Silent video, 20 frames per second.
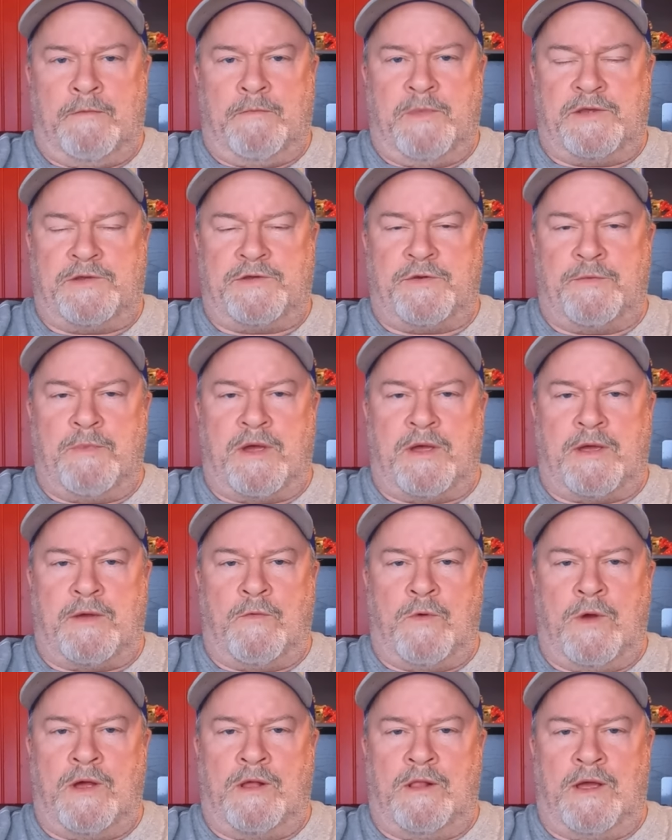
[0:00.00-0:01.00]
make sure my
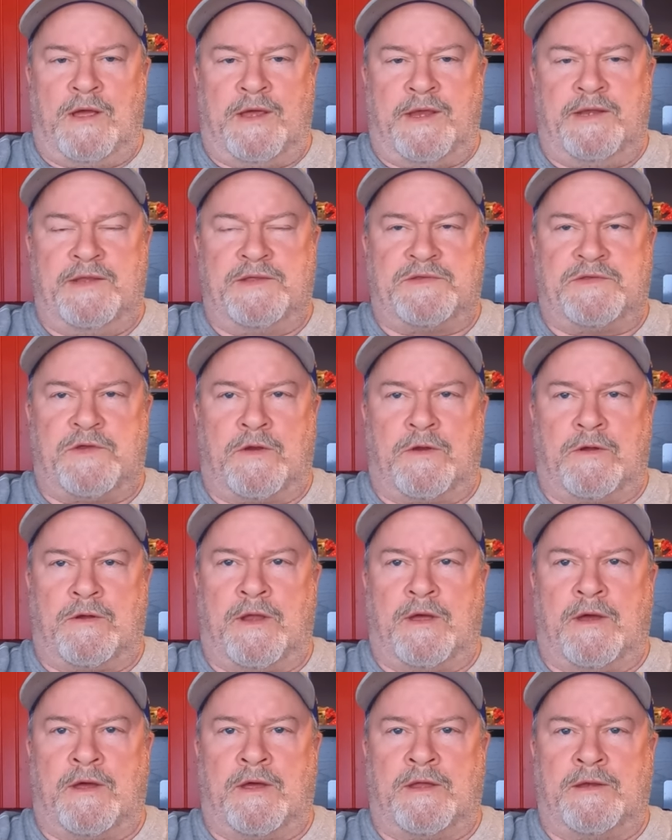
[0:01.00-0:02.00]
well light is
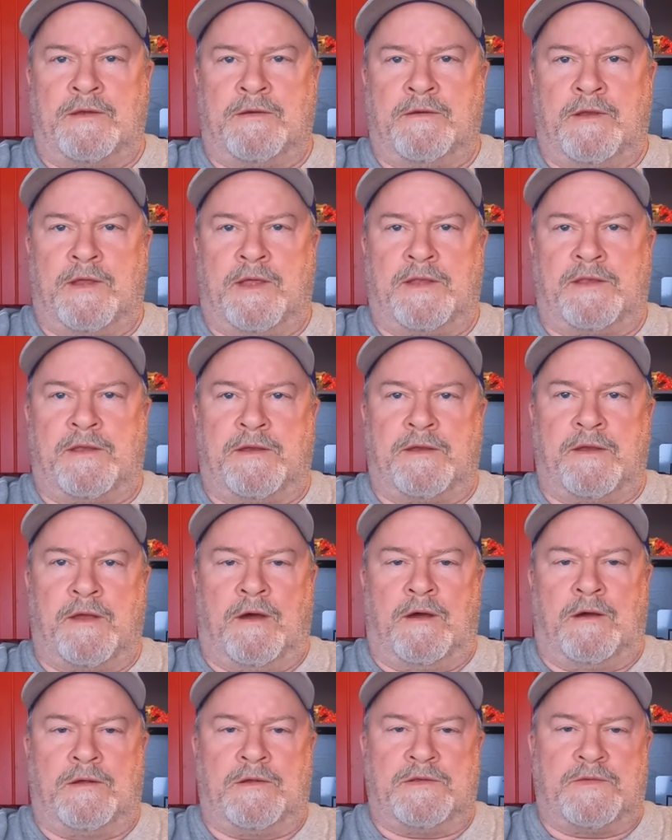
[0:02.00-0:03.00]
turned on, get the
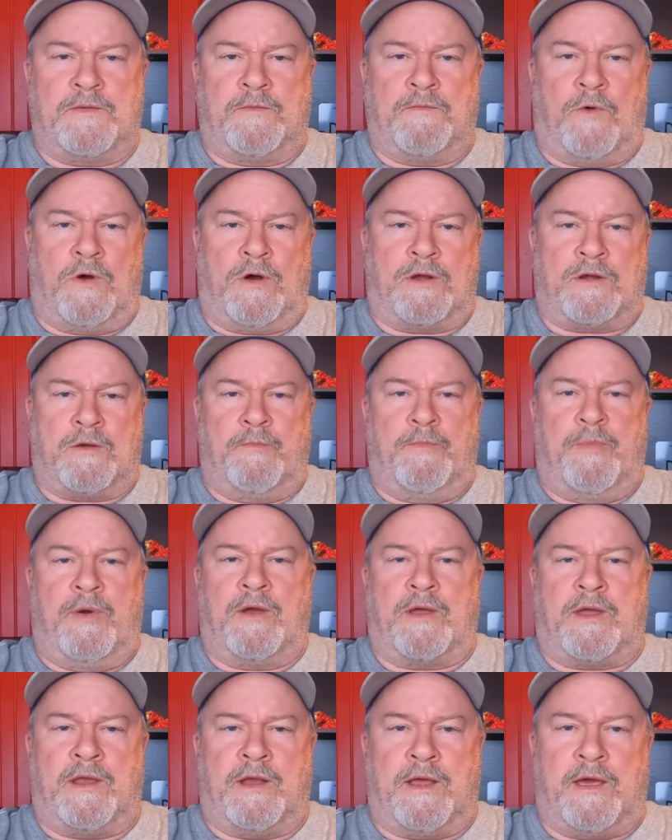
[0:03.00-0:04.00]
dog's water
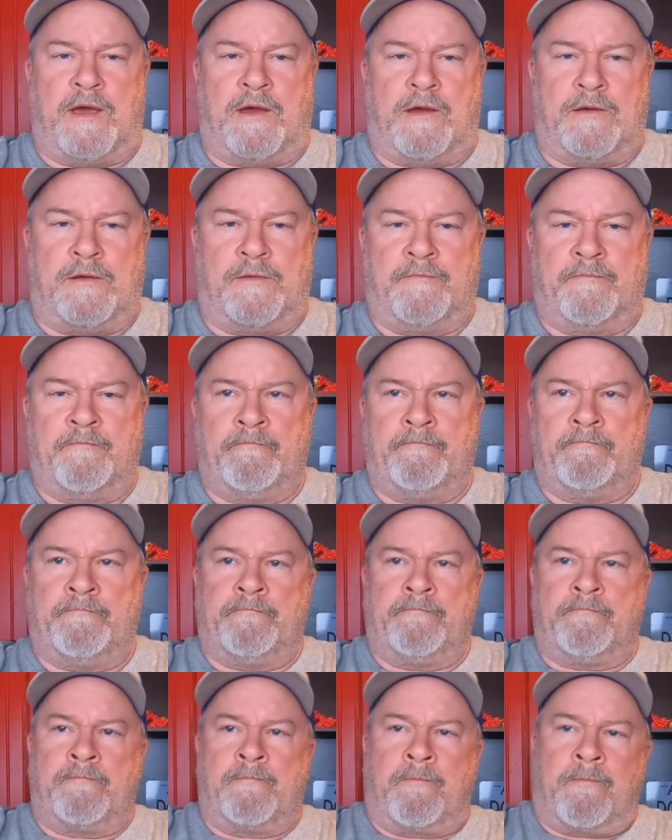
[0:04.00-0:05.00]
bucket out
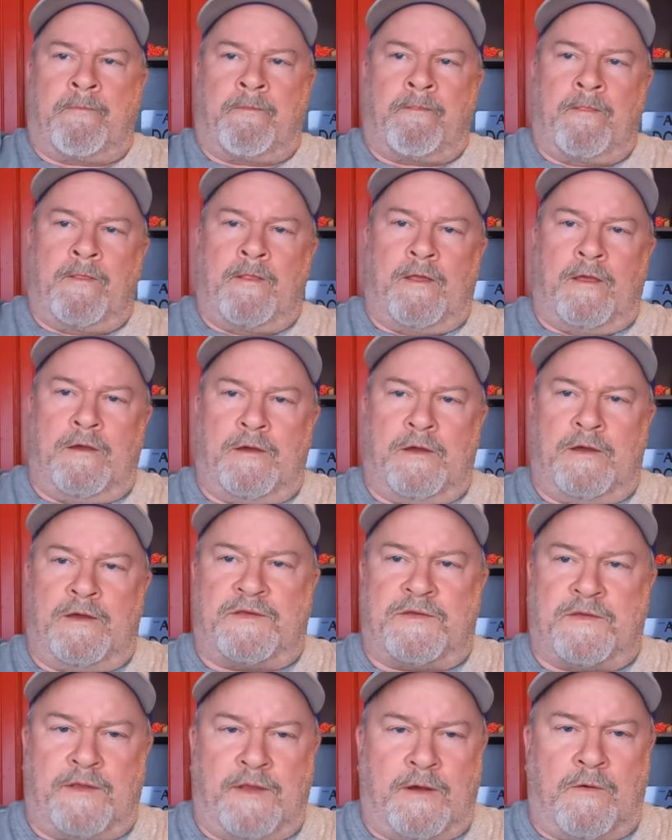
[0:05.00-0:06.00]
uh,
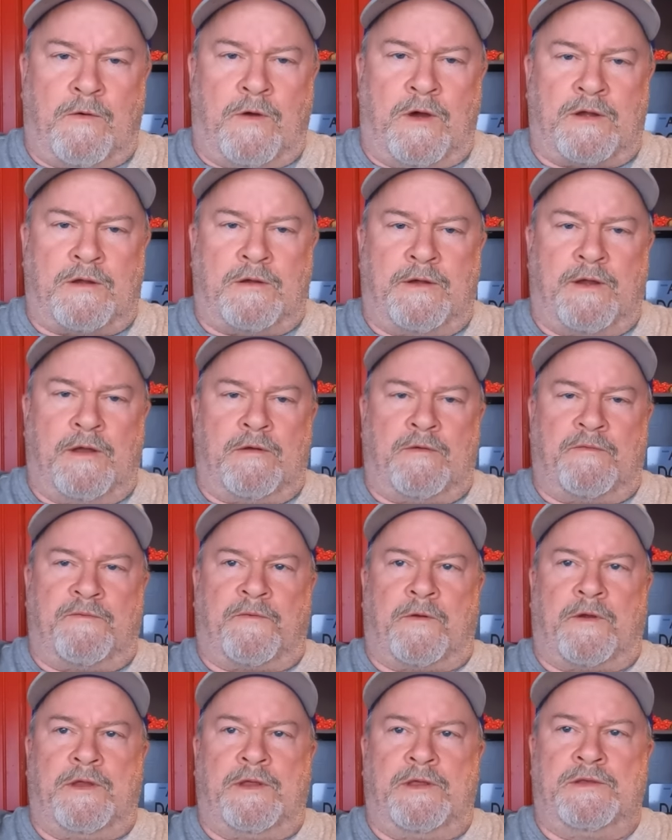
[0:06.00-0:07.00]
so their water don't
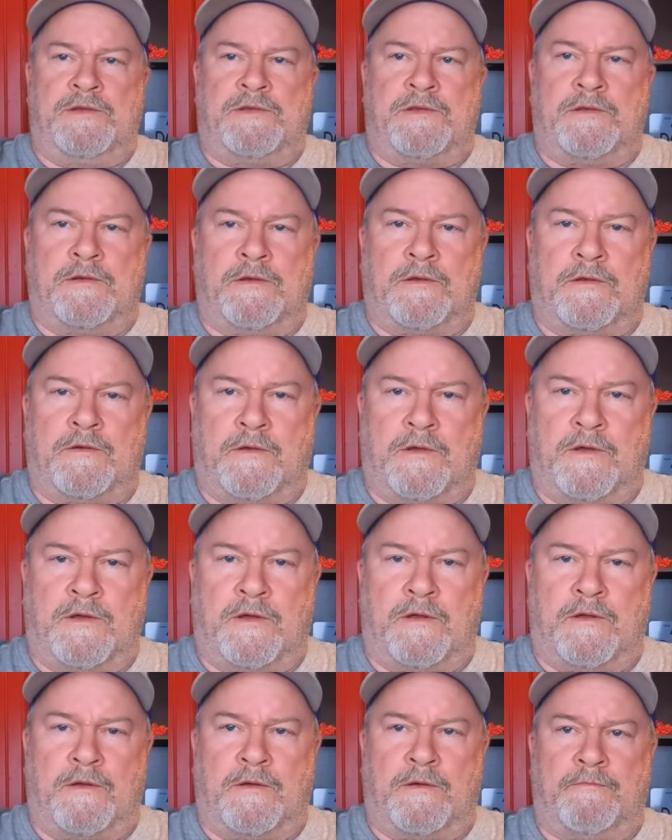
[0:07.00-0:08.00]
freeze.
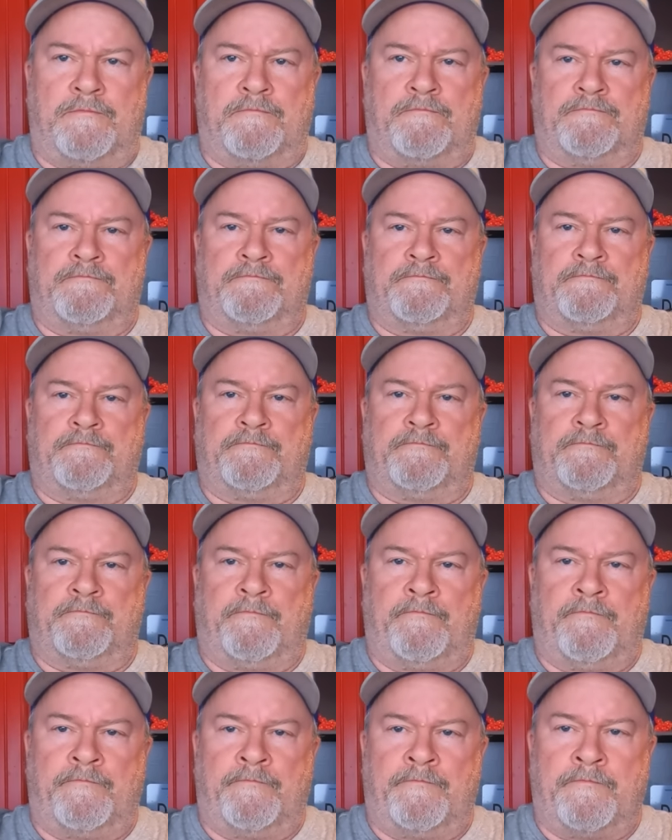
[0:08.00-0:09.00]
Um...
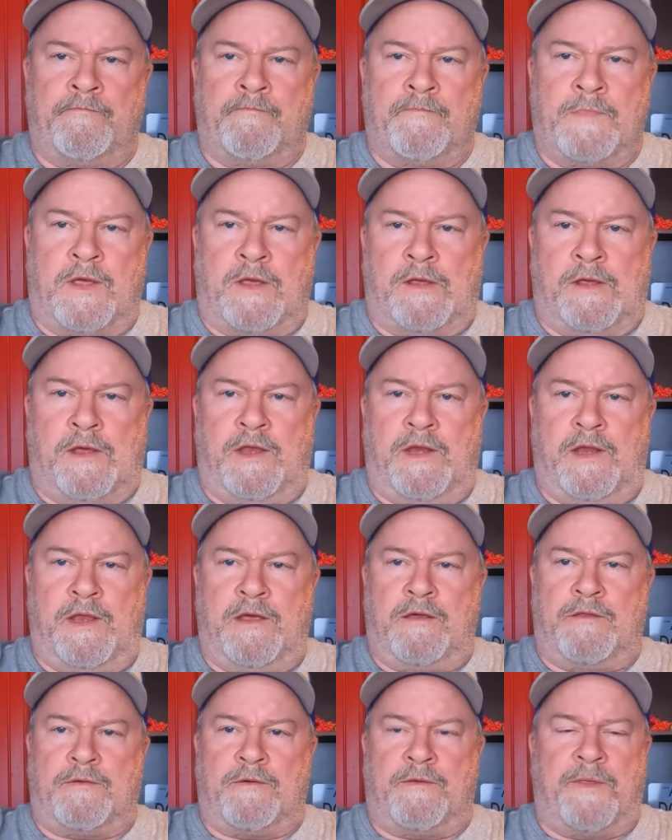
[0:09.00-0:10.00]

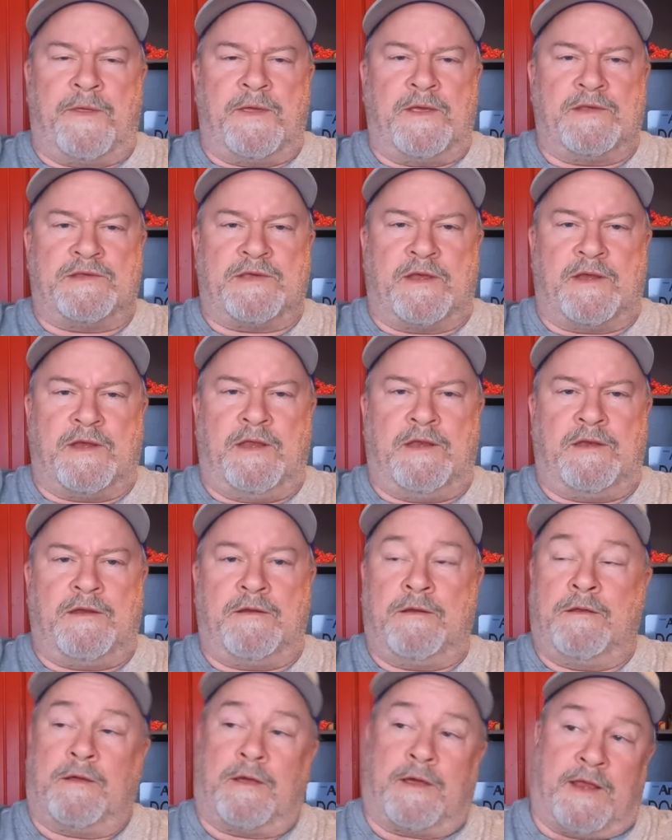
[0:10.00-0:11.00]
Any other things I need to
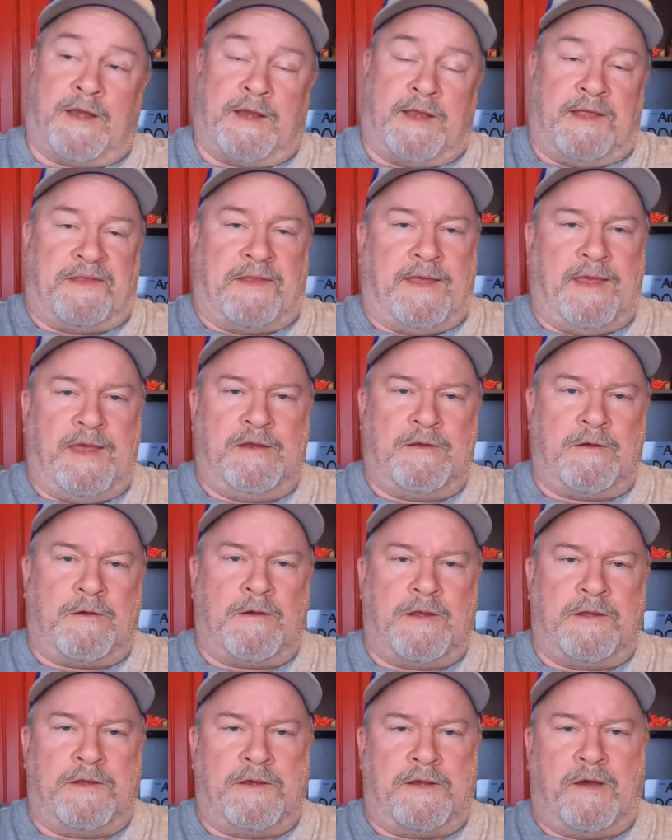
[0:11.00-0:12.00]
do? I got to get the
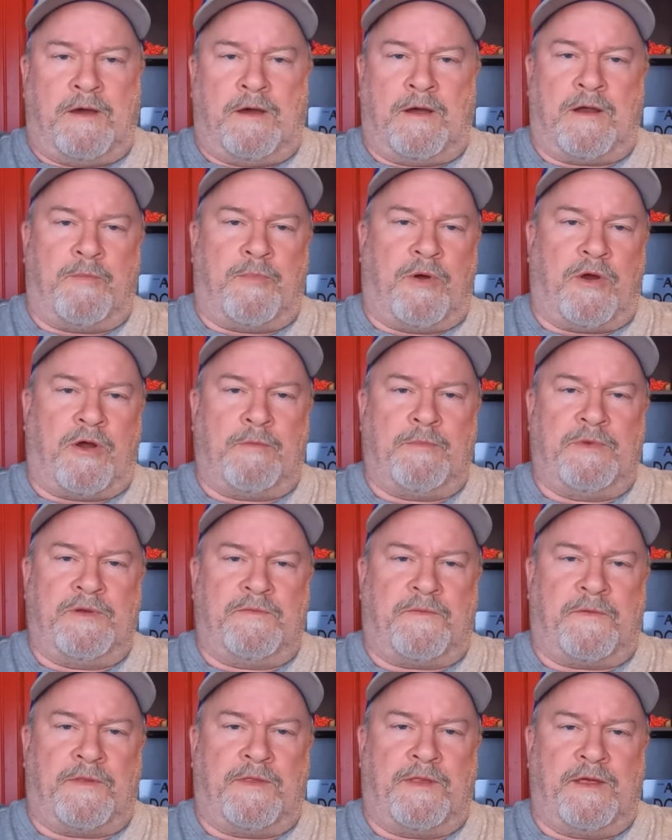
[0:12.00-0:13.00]
heater in the dog
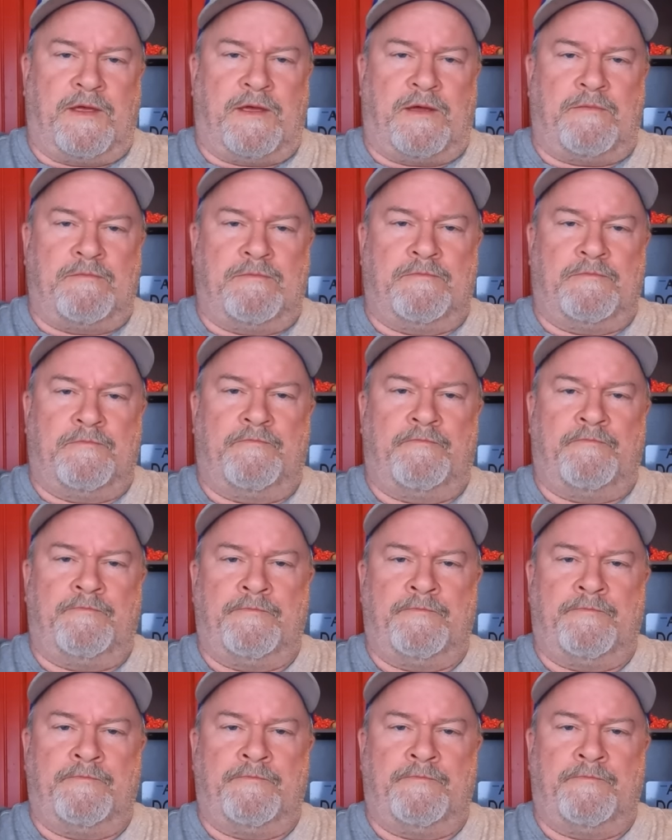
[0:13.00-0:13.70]
apartment for them.